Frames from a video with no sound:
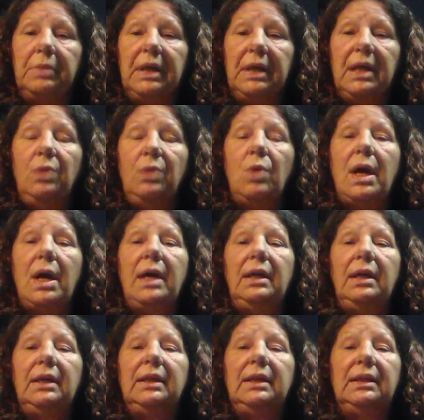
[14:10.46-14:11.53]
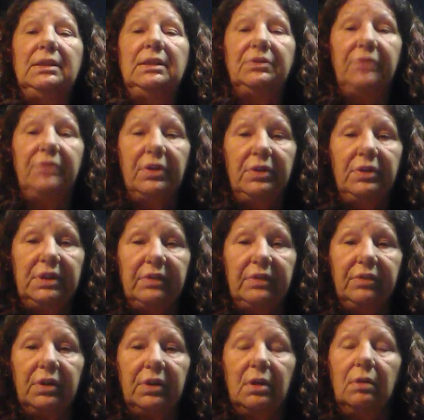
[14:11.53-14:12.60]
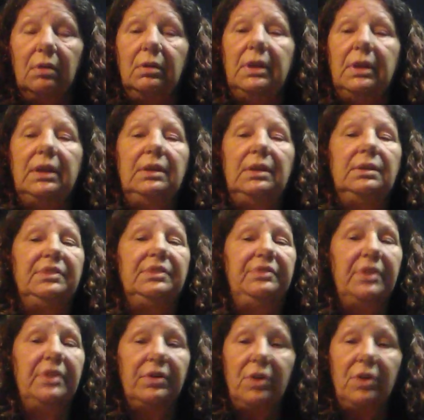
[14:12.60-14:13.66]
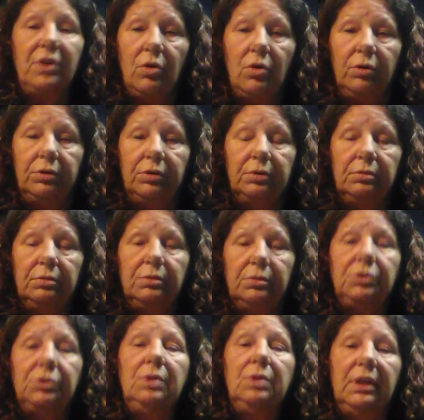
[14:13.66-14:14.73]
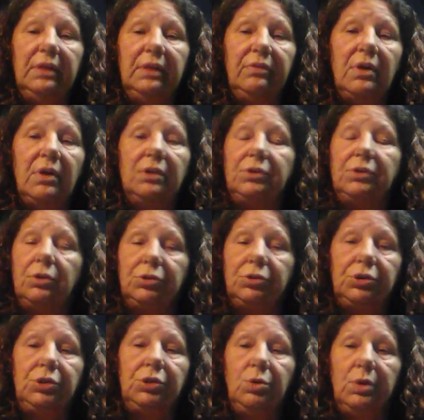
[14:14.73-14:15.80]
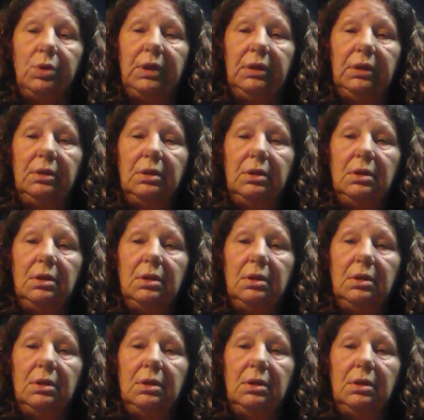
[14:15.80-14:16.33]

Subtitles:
But anyway, it is very difficult and it is very hard to live on Social Security.